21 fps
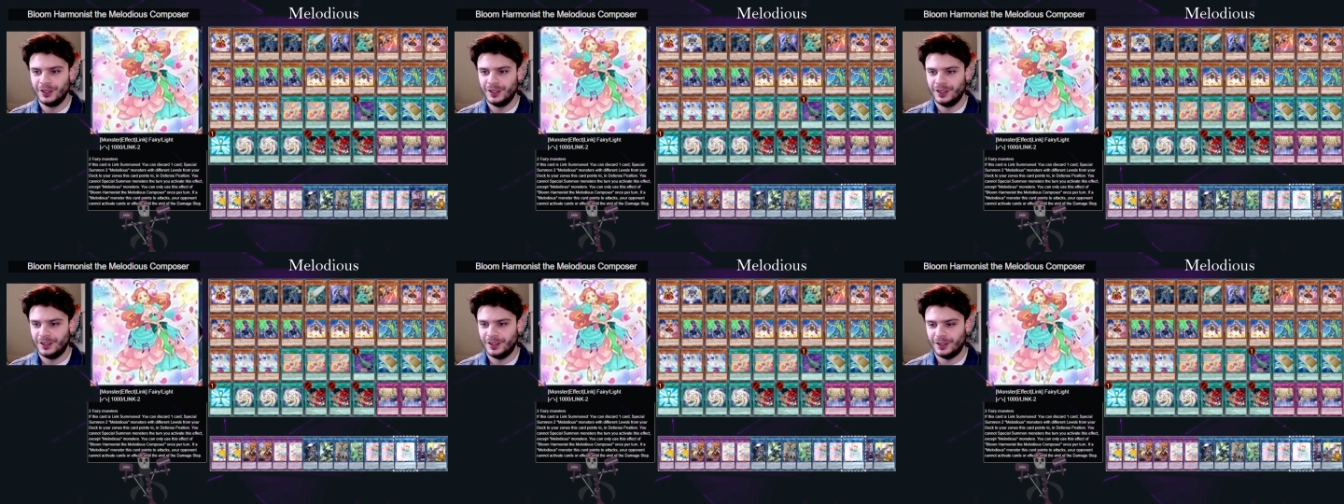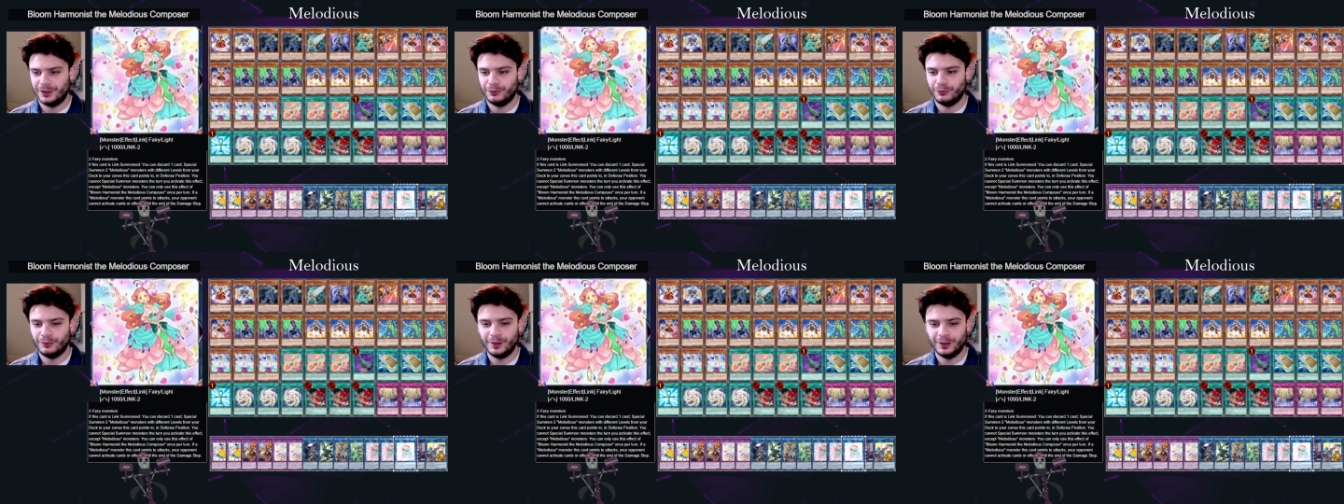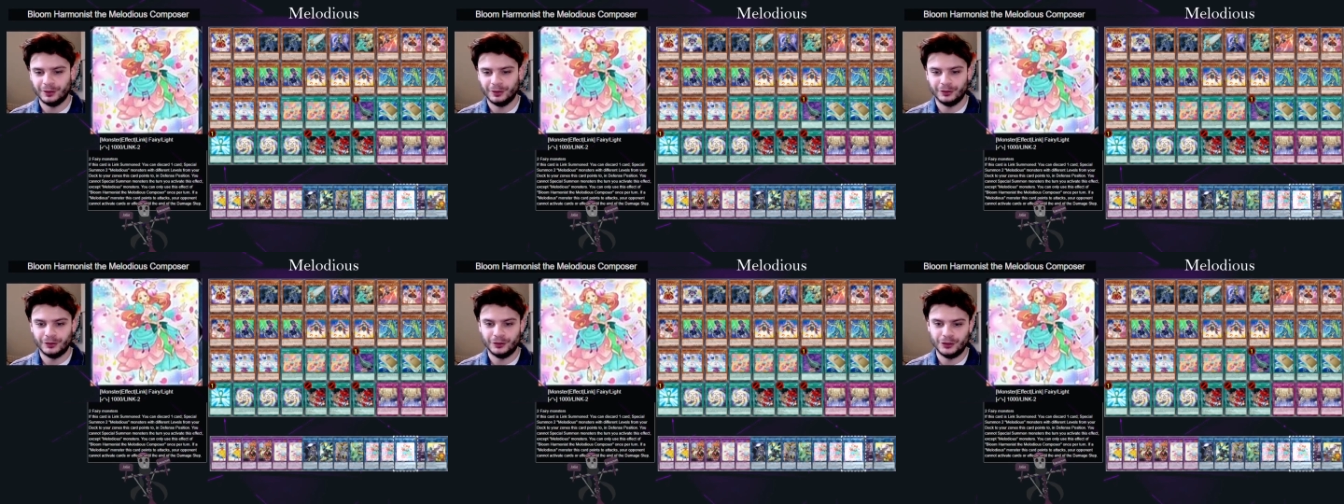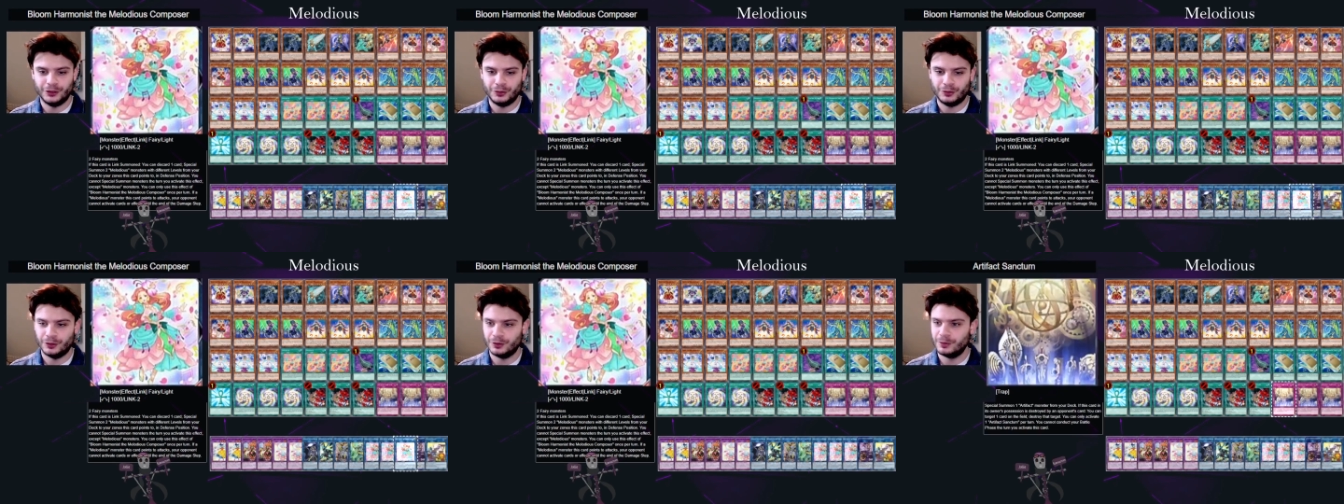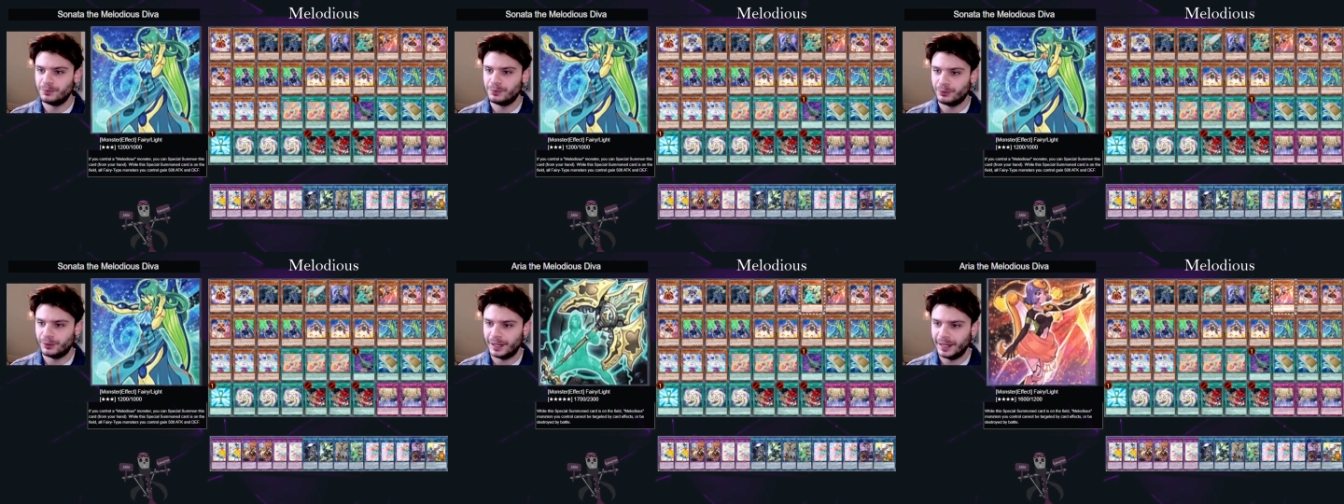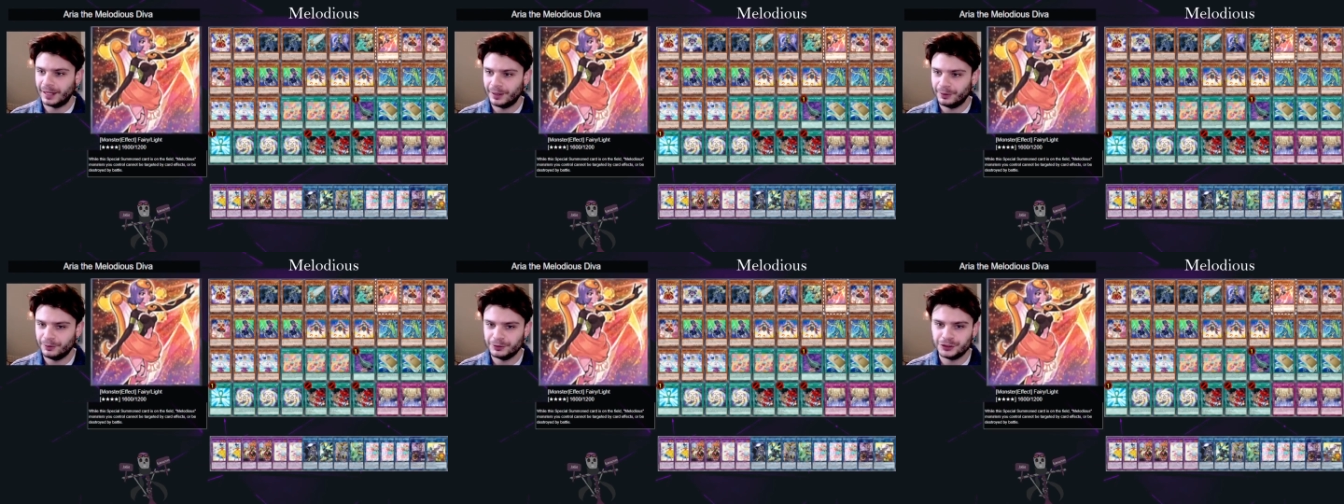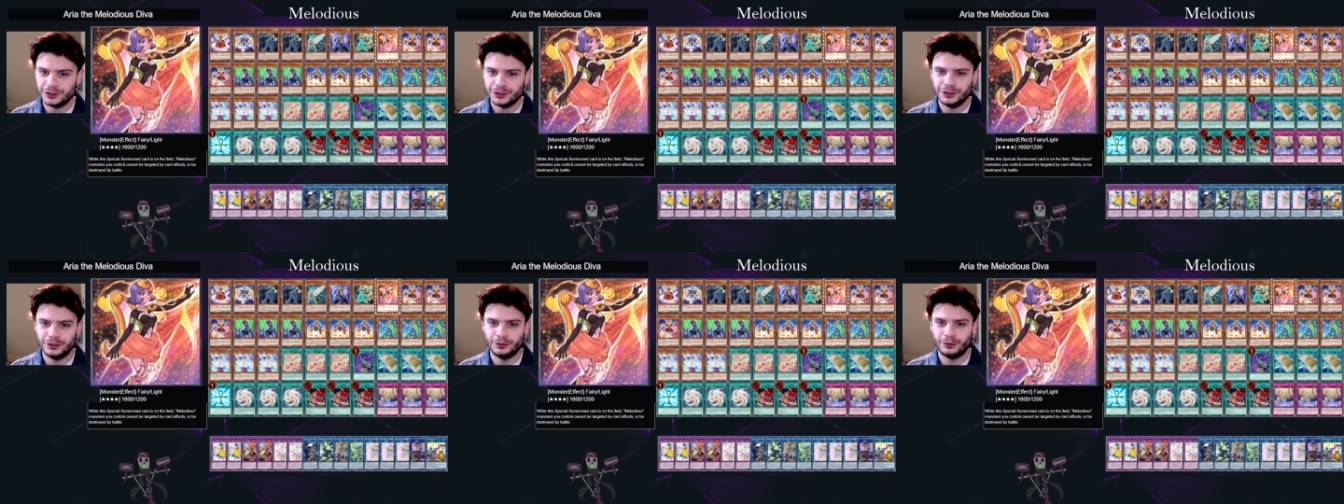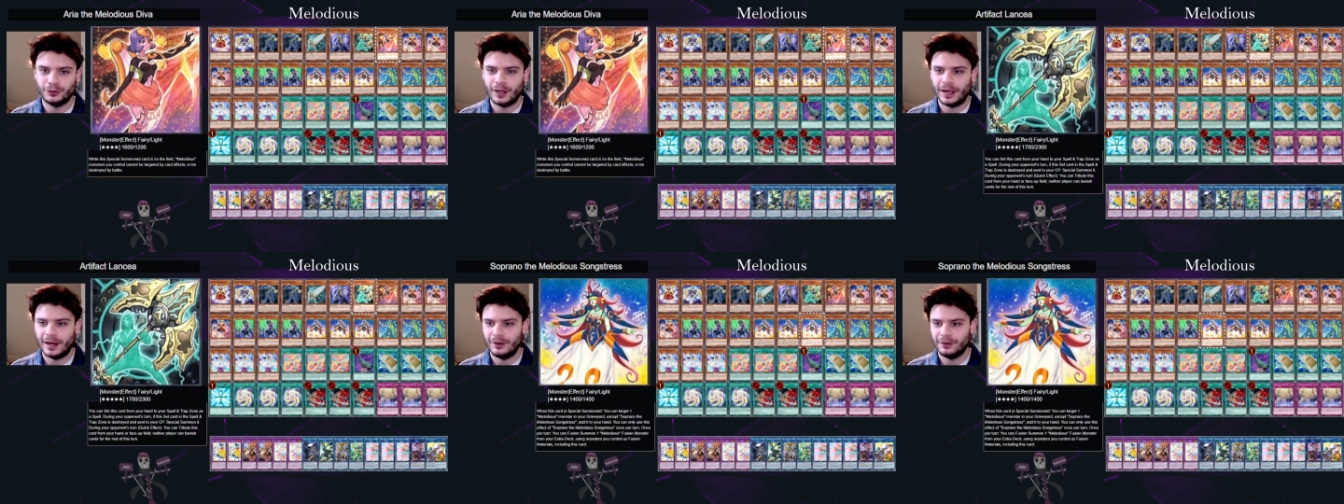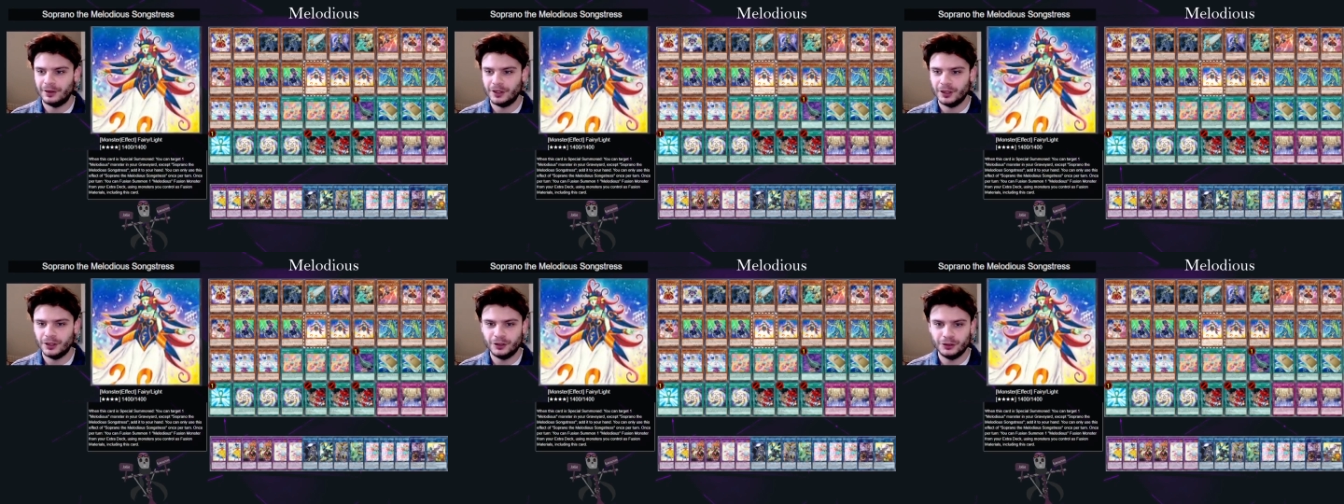at will, and you can bring out your Aria,